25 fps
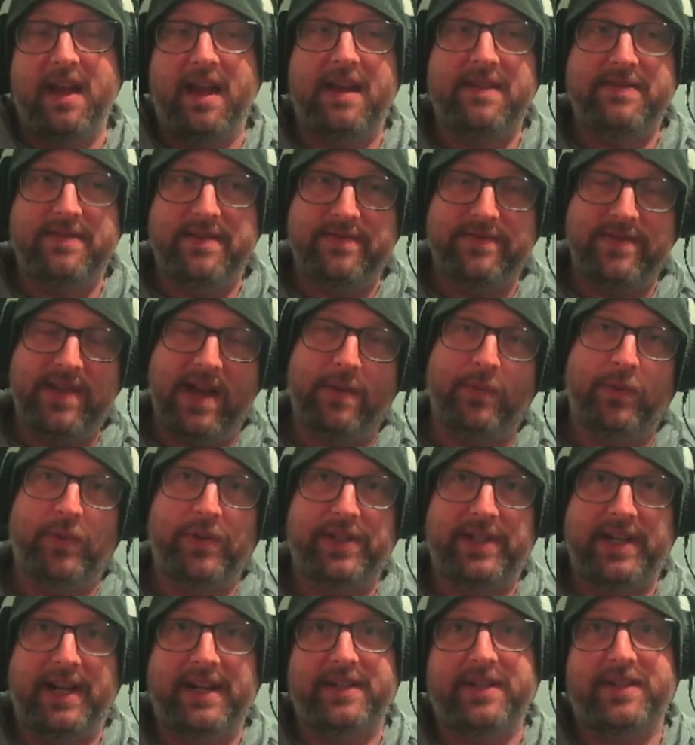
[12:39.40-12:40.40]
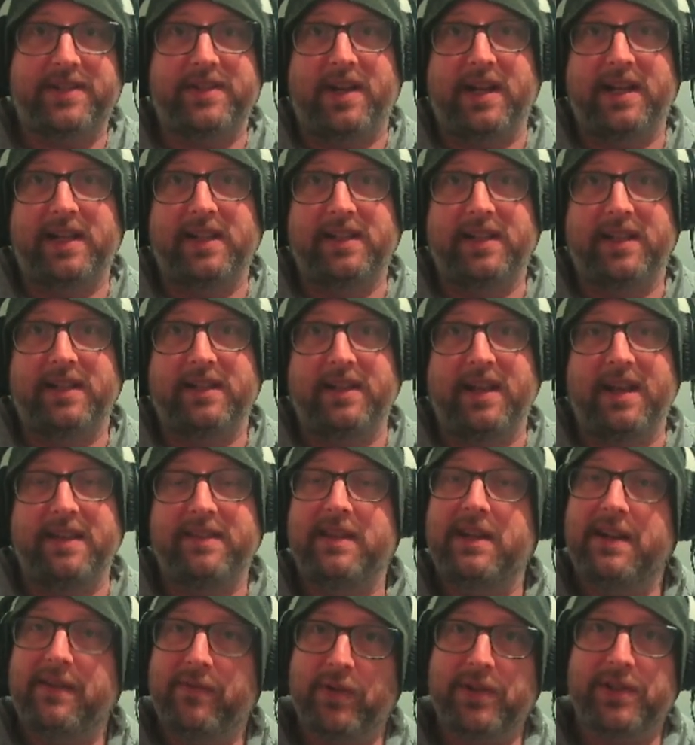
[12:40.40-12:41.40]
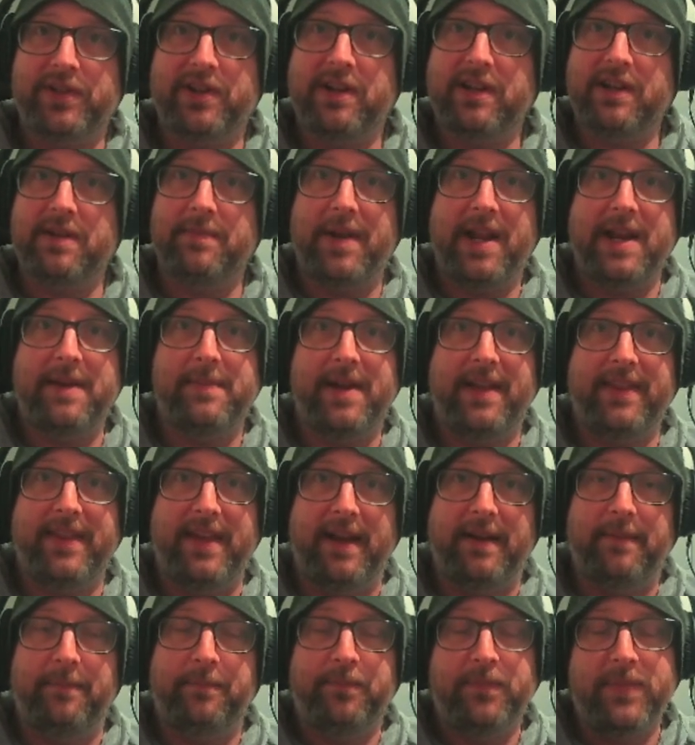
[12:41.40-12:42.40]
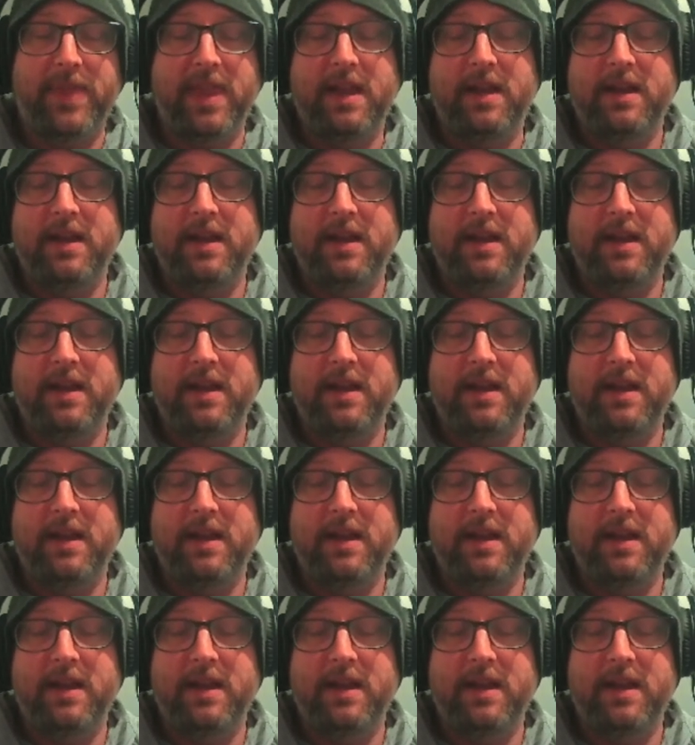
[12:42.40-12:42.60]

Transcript: And then that will start to cycle in. And then everyone's going to complain about that.